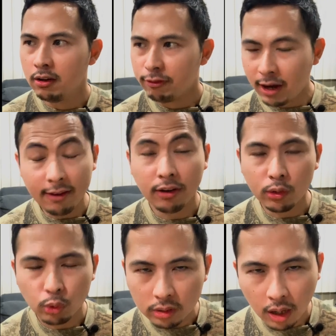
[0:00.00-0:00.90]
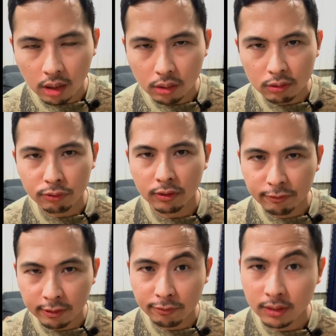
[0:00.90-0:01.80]
$500 for
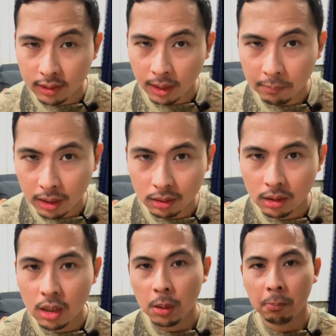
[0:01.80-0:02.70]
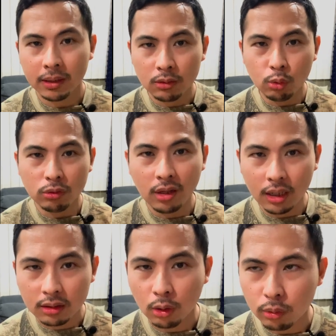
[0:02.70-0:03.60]
50 ml. But do
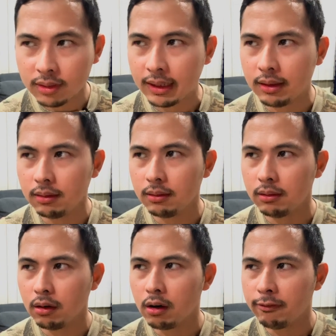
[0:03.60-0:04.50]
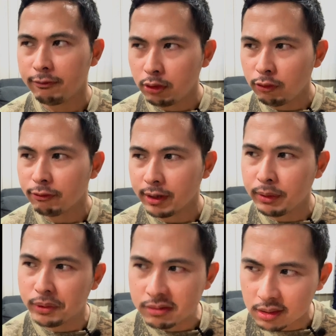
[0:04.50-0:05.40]
take note that there are a few
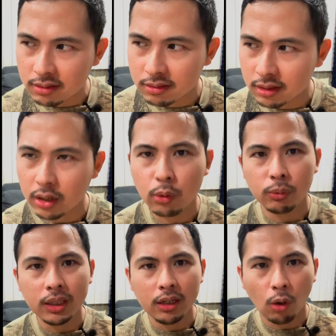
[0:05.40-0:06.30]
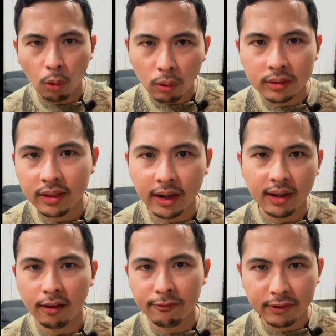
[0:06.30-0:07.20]
fragrances that are really all day
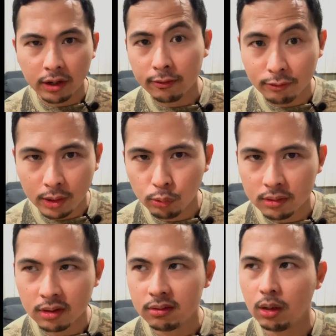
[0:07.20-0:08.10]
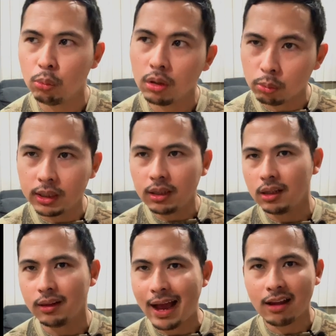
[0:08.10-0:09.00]
affair fragrances that will really
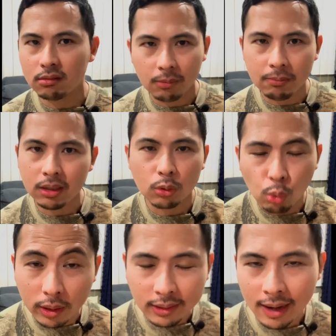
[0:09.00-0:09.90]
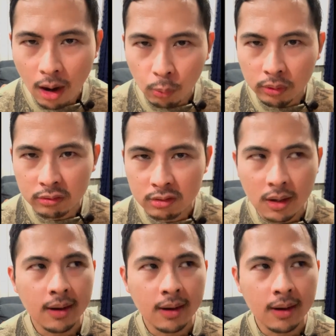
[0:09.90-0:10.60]
last maybe 20 hours